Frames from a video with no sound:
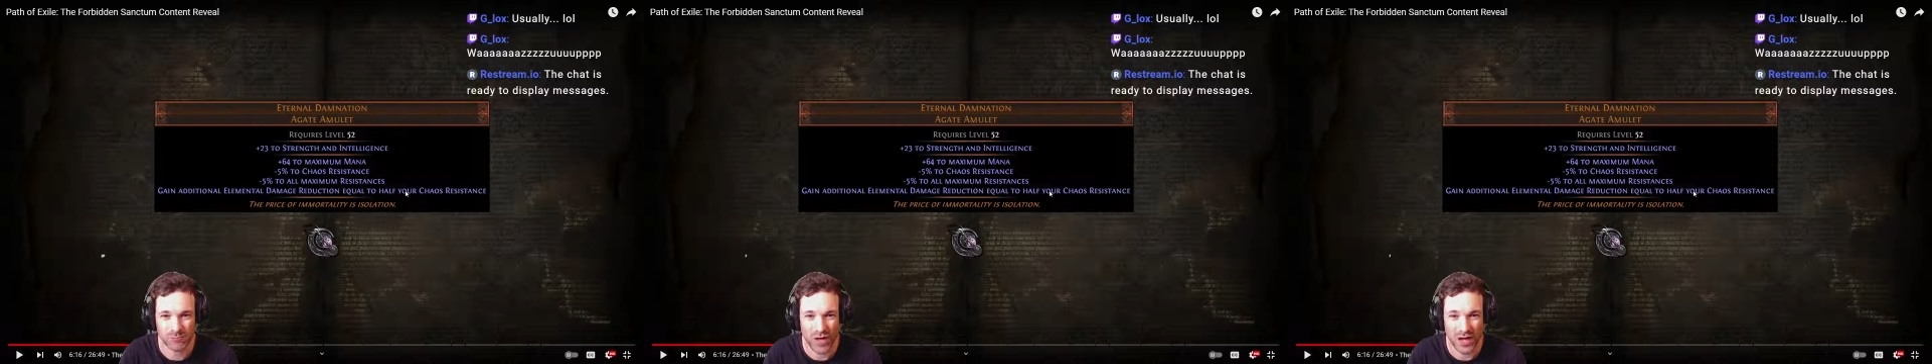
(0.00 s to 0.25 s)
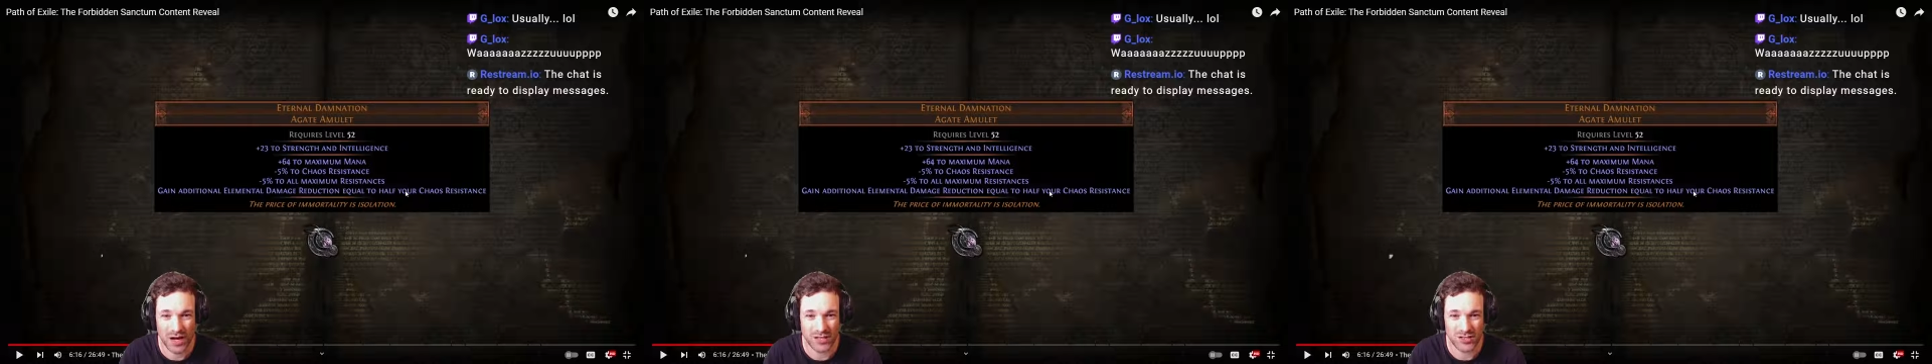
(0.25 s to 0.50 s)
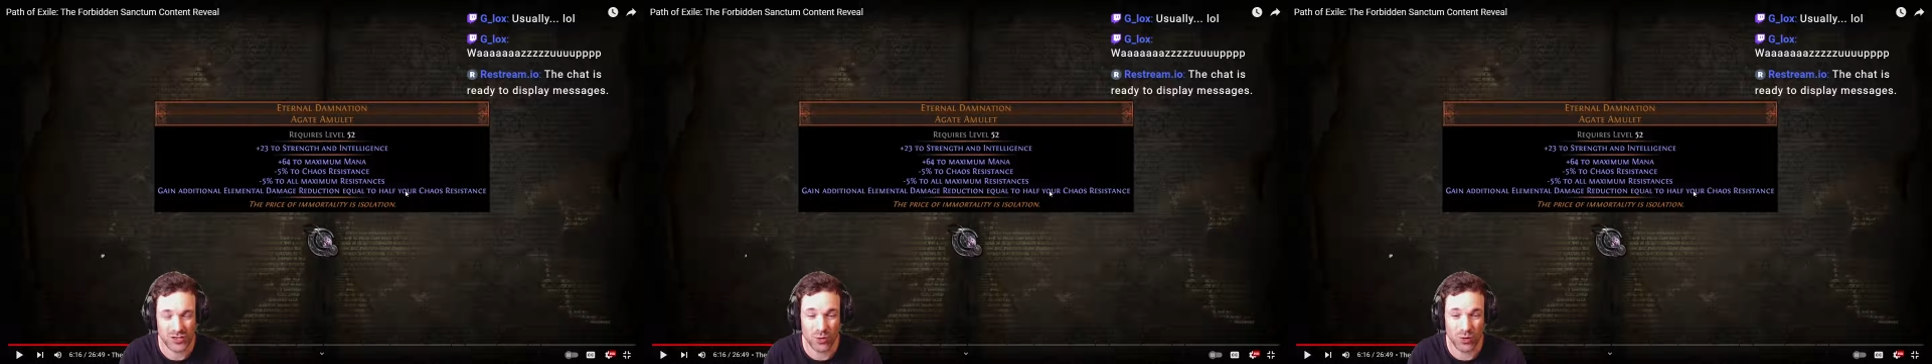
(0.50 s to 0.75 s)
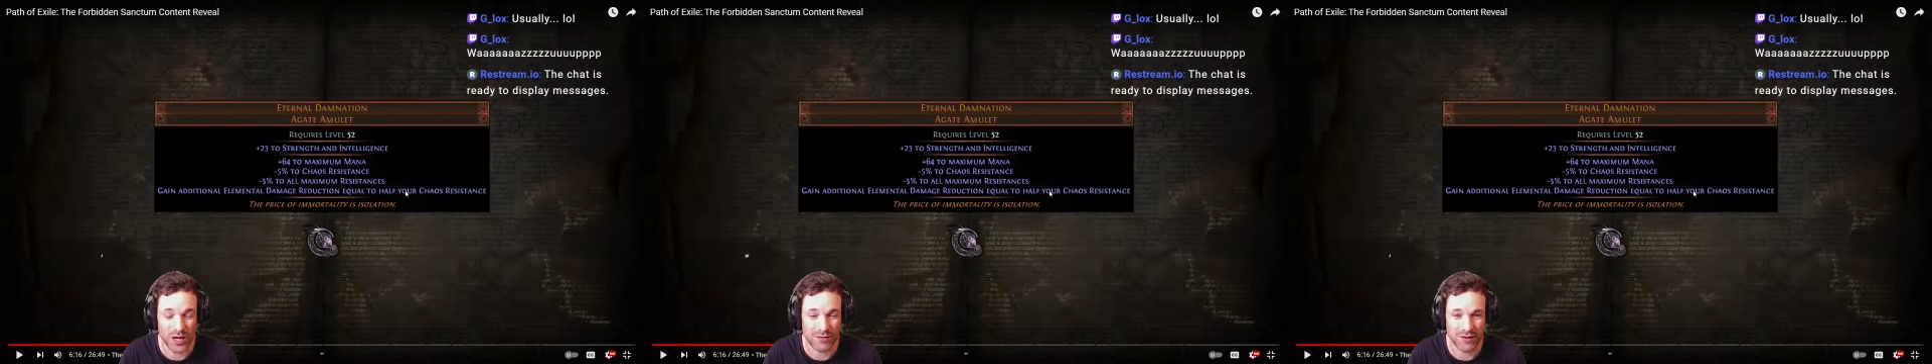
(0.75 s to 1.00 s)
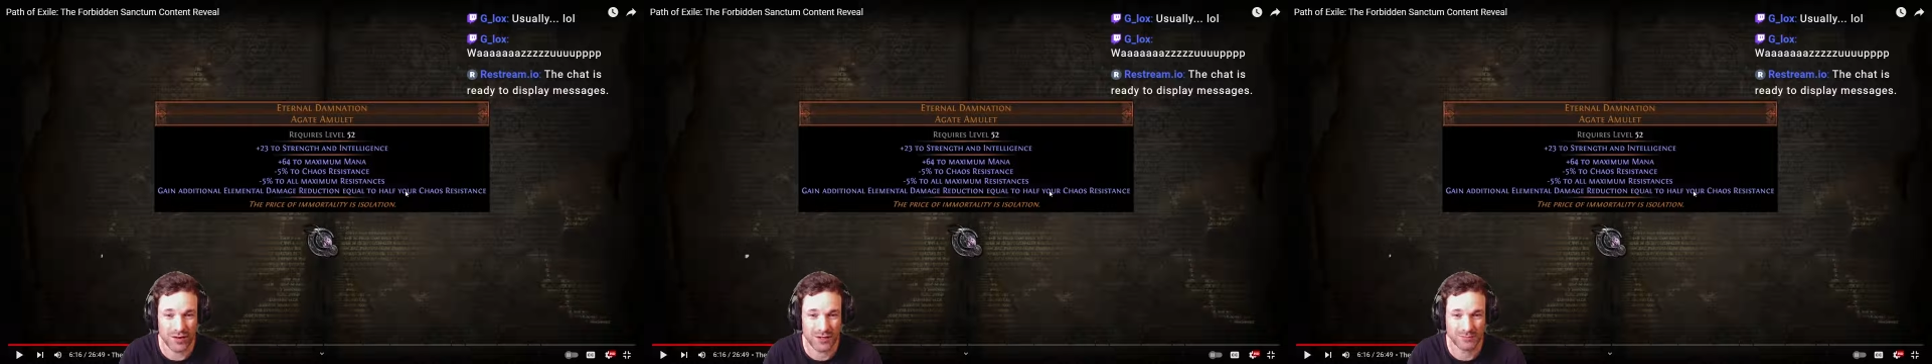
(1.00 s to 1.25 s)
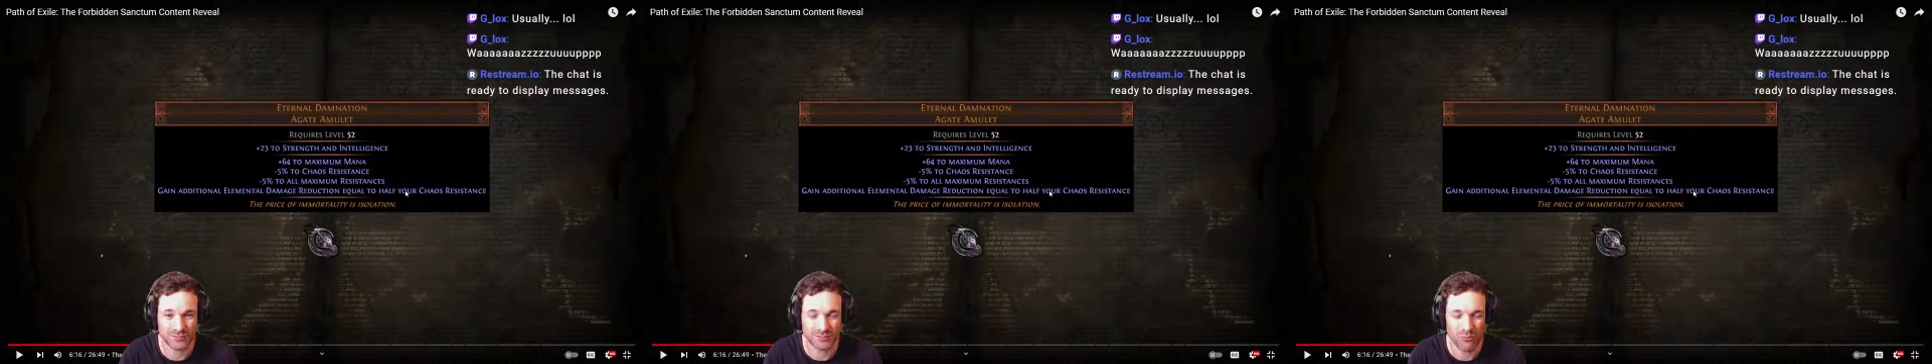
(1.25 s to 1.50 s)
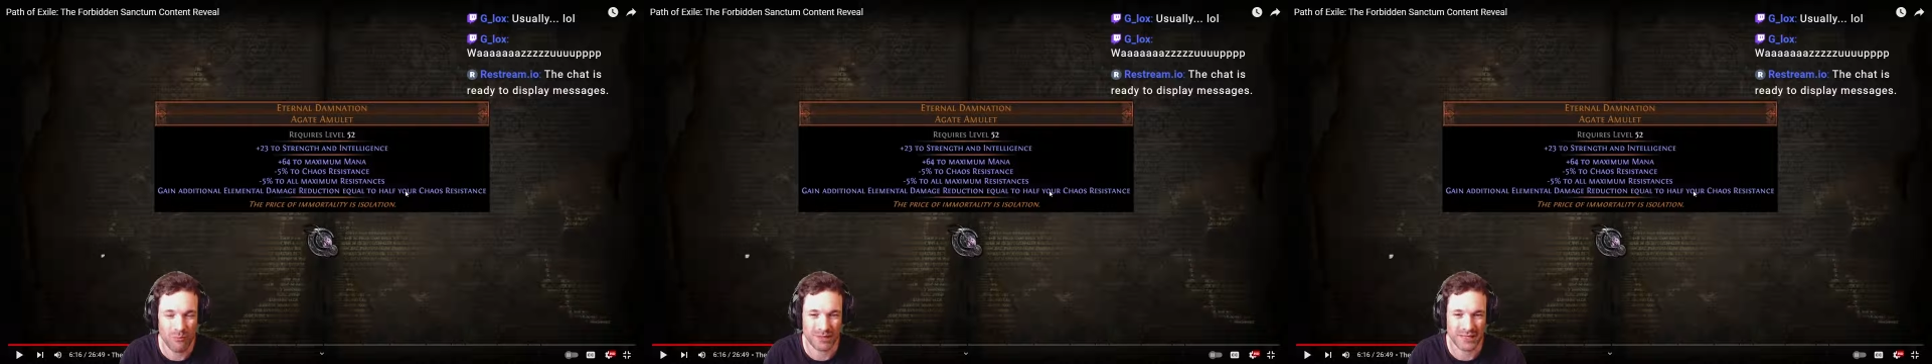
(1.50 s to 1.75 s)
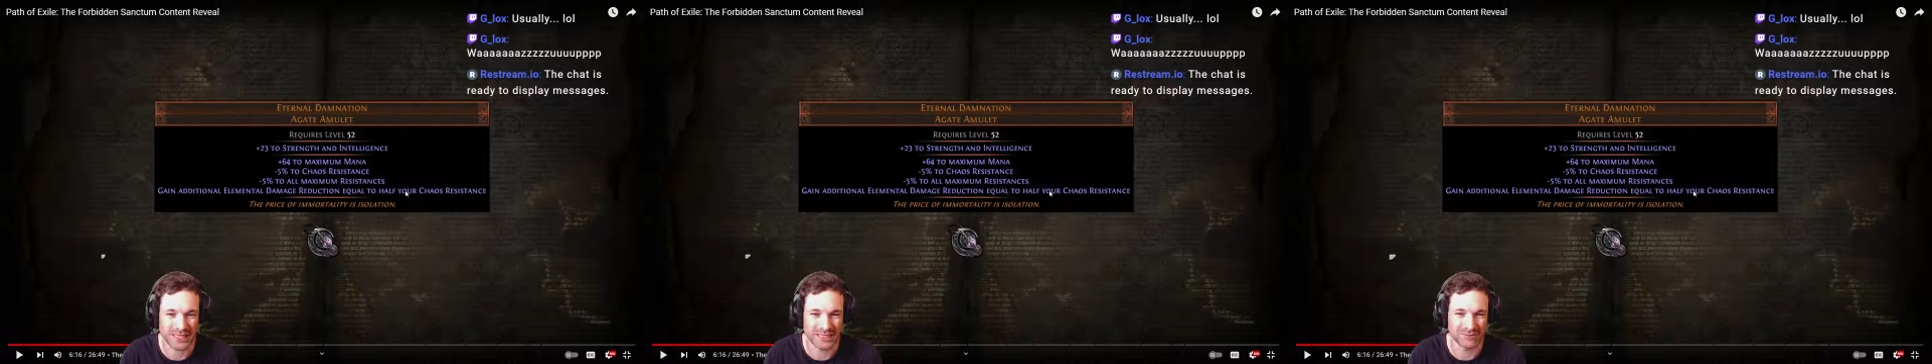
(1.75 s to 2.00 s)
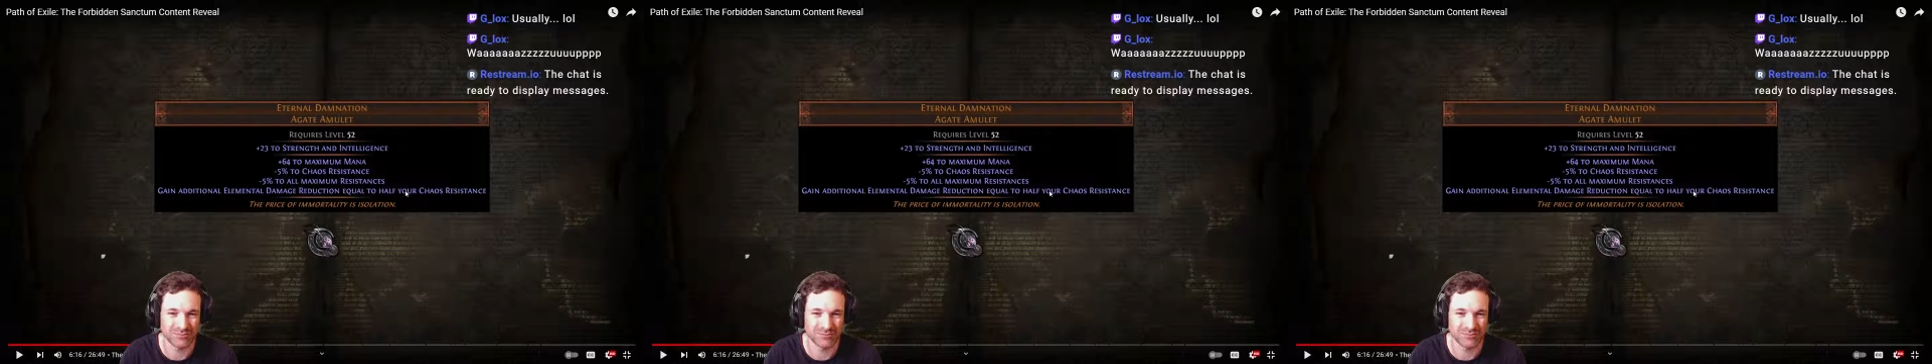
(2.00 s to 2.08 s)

And it has no life on it. Yeah.